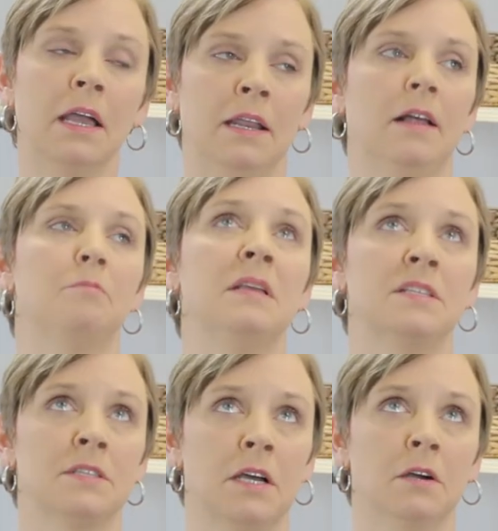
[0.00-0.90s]
and I'd be
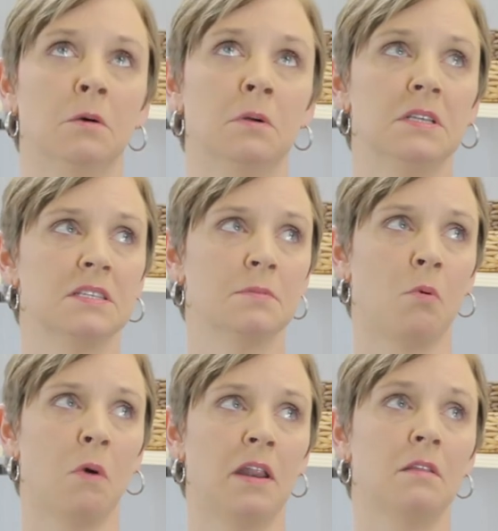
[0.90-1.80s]
so
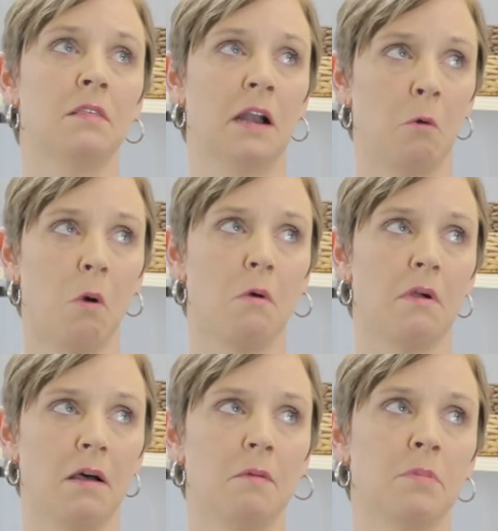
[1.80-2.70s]
disappointed that I
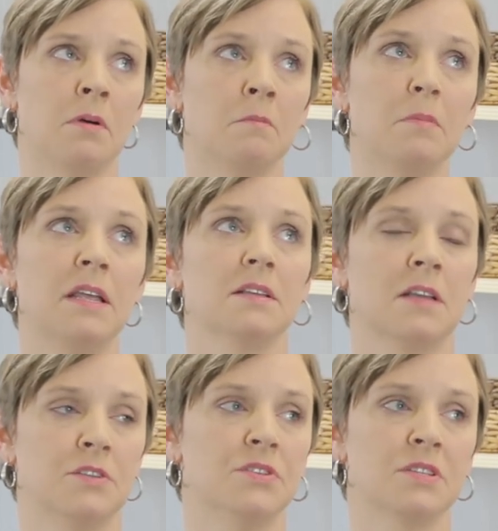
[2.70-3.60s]
woke up
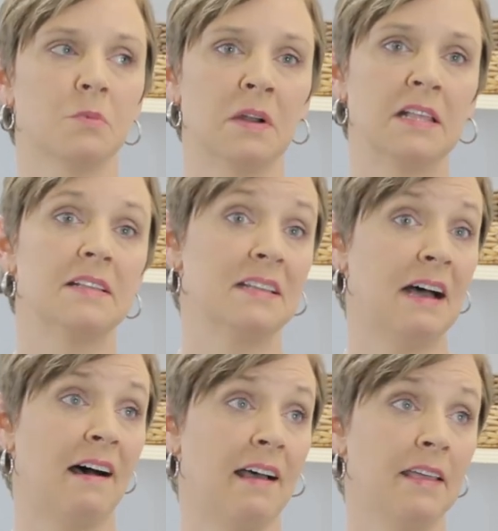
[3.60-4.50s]
because I just wanted to
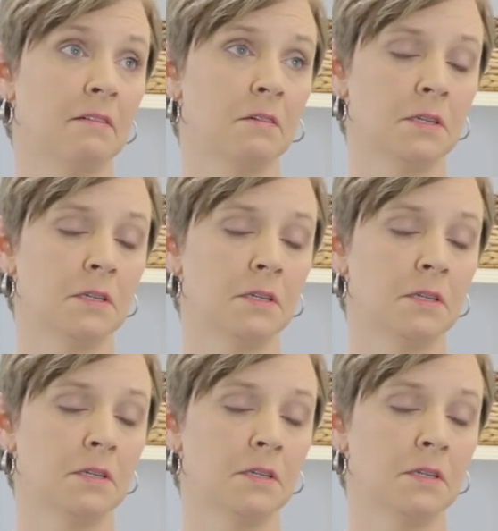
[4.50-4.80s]
die.